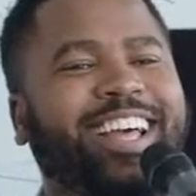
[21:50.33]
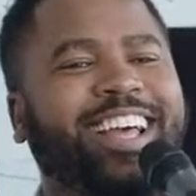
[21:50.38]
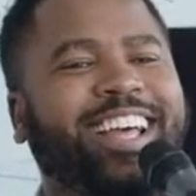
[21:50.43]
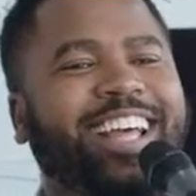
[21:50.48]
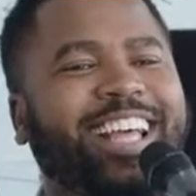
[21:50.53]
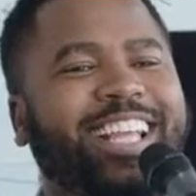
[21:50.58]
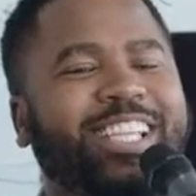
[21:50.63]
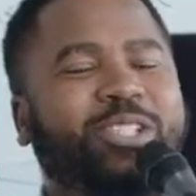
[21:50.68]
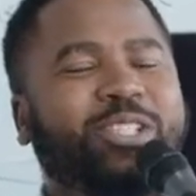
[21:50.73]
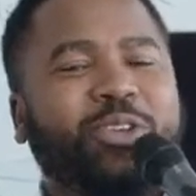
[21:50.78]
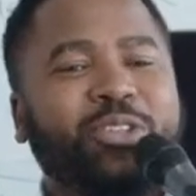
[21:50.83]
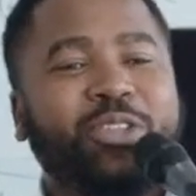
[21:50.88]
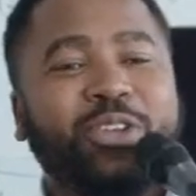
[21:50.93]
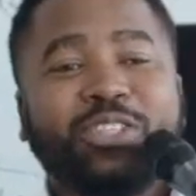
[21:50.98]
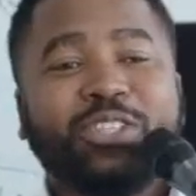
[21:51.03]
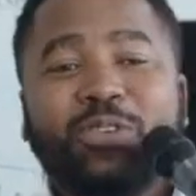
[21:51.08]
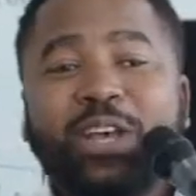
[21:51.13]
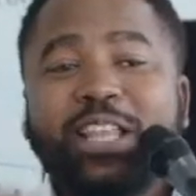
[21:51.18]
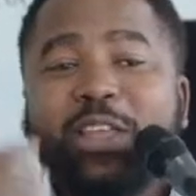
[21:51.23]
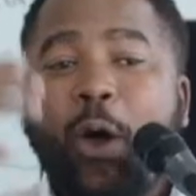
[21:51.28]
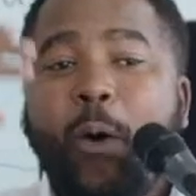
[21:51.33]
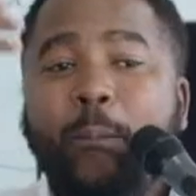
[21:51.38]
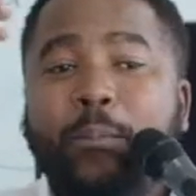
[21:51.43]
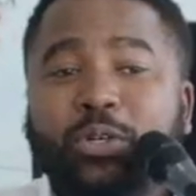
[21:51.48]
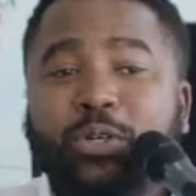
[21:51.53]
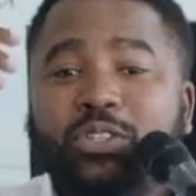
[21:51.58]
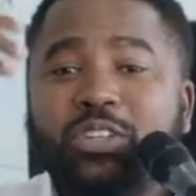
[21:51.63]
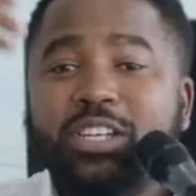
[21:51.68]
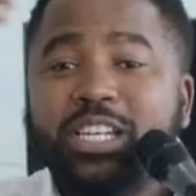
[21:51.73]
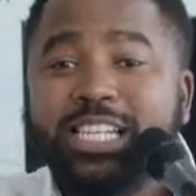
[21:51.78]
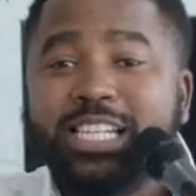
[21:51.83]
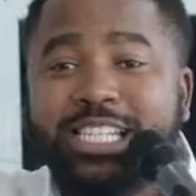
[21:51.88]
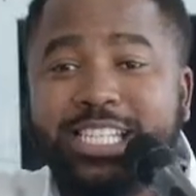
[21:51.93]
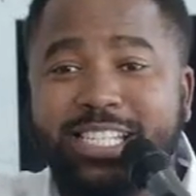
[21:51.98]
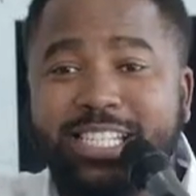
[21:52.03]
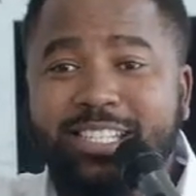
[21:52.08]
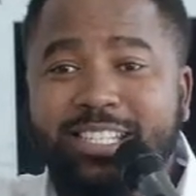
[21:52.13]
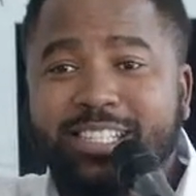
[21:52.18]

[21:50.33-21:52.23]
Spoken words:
So those were the opportunities.